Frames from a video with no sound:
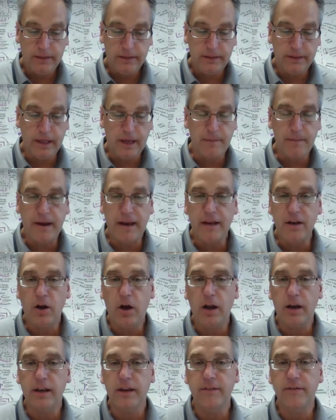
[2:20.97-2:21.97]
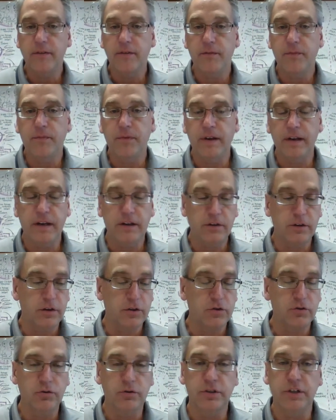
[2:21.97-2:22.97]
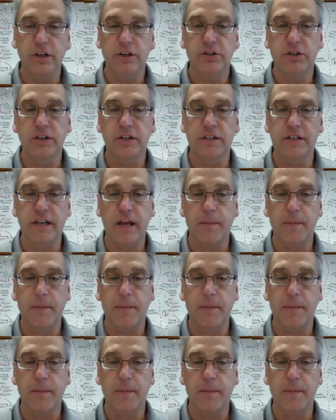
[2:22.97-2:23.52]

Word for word: They may not even fit into the traditions